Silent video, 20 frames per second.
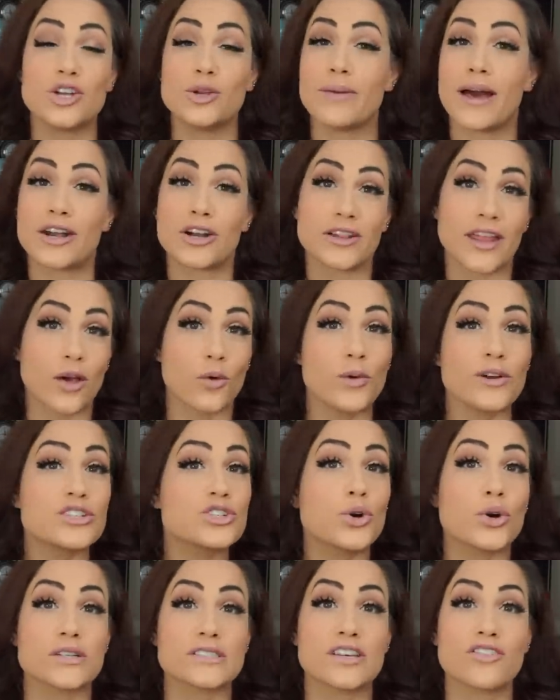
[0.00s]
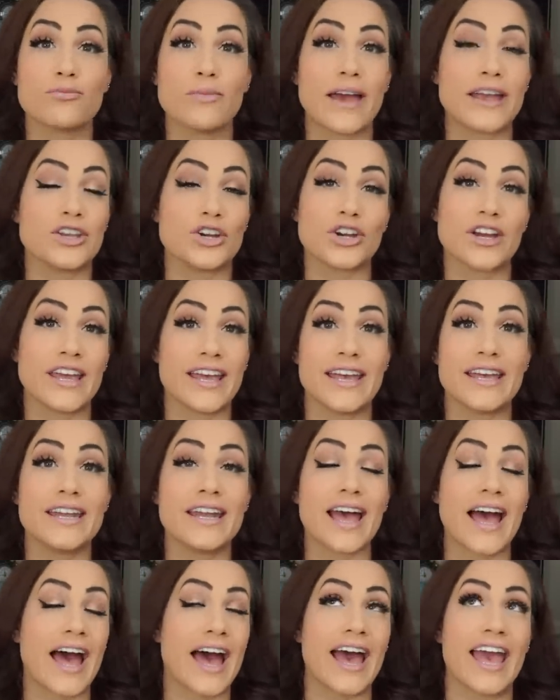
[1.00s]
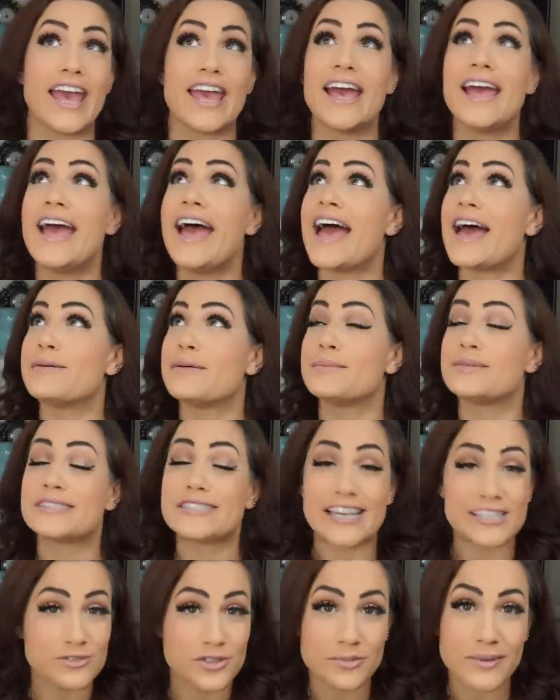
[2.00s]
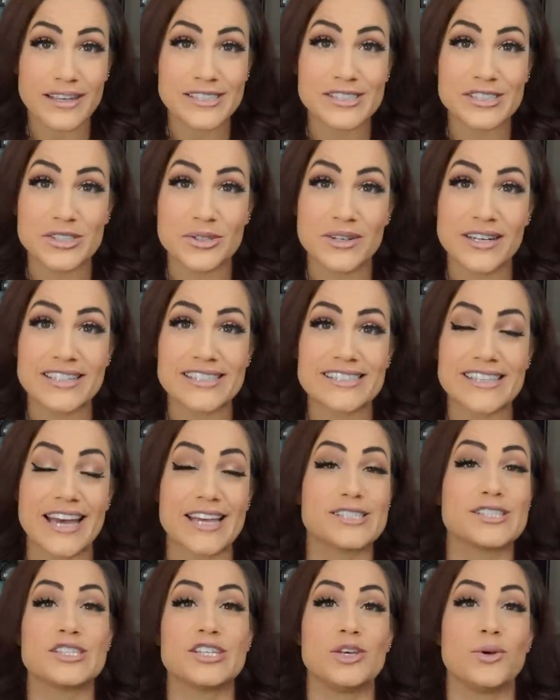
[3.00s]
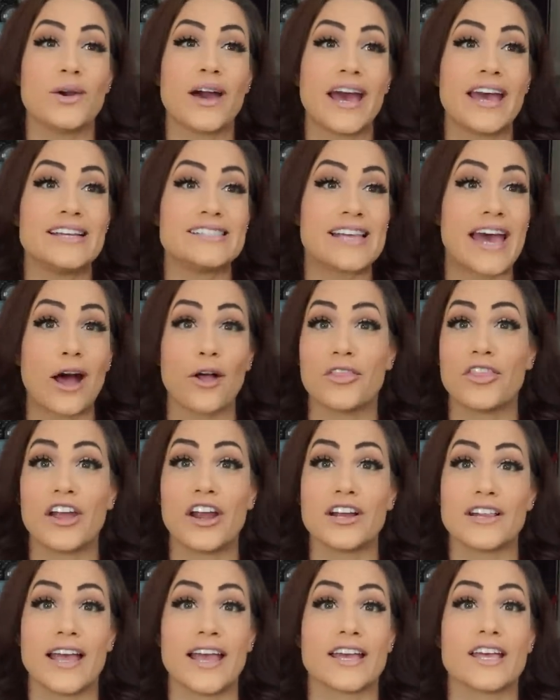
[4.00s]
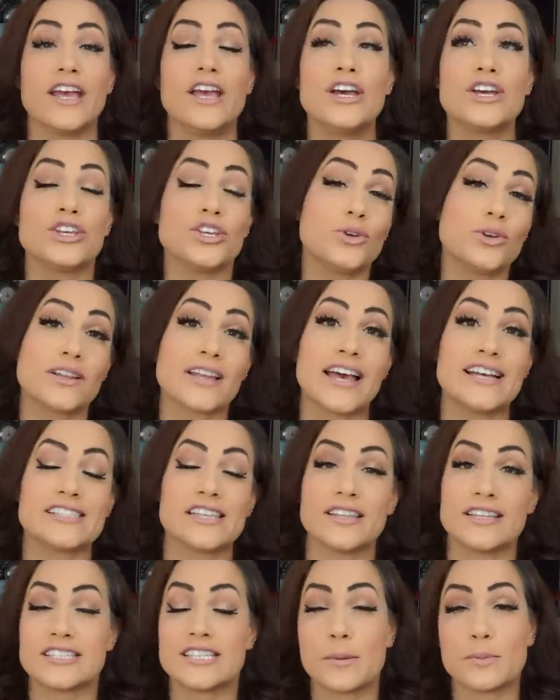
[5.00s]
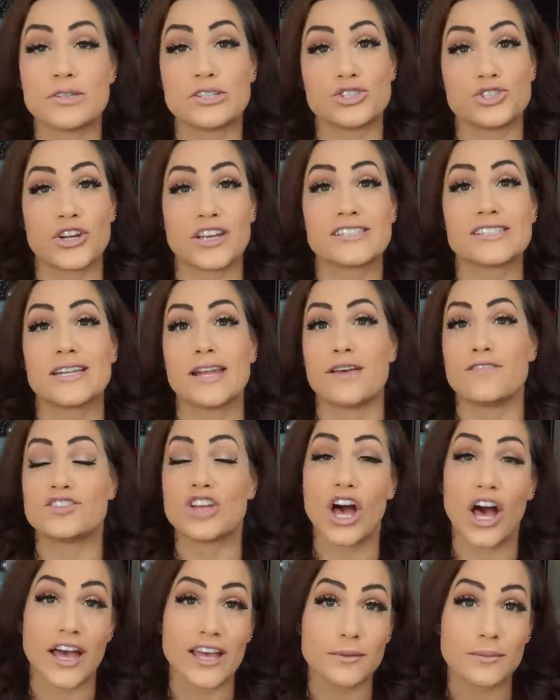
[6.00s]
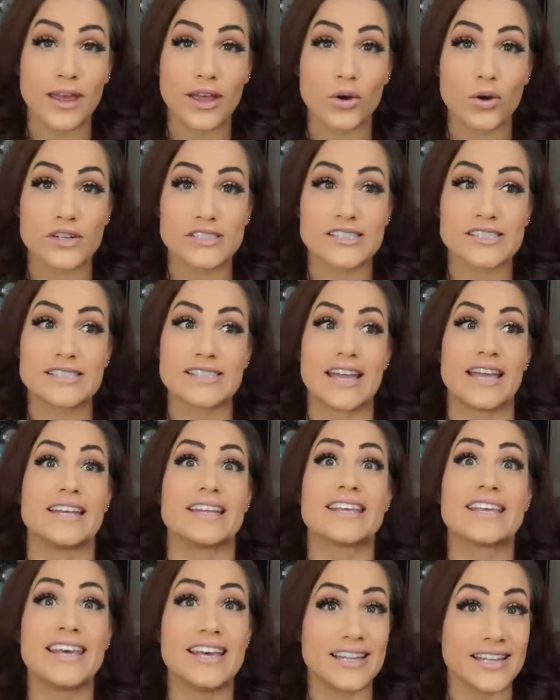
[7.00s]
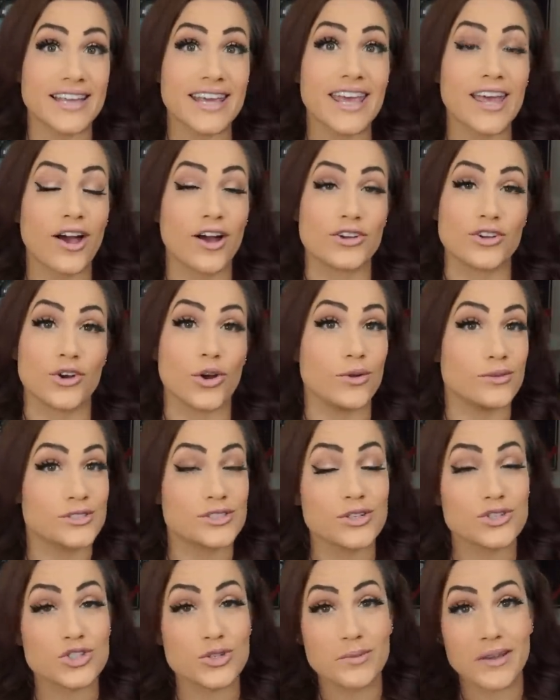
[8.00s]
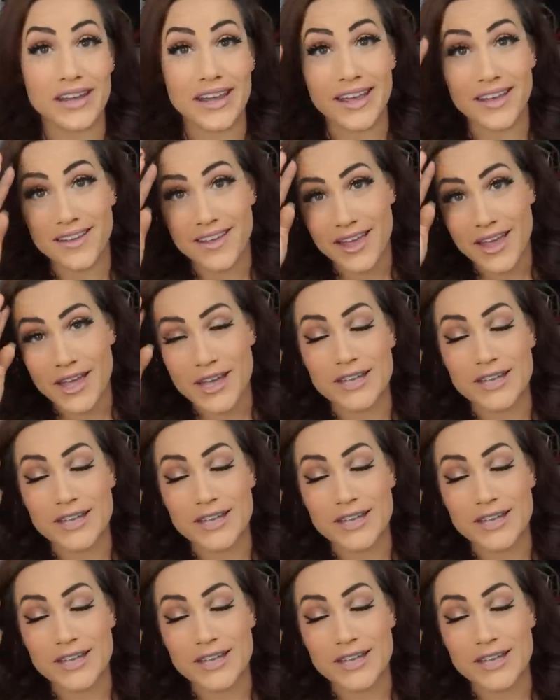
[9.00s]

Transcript: no matter like which course of mine you're in. I am obsessed with my students. I see you guys out there like utilizing the tips and tricks that I've taught in my courses and killing it on your own social media.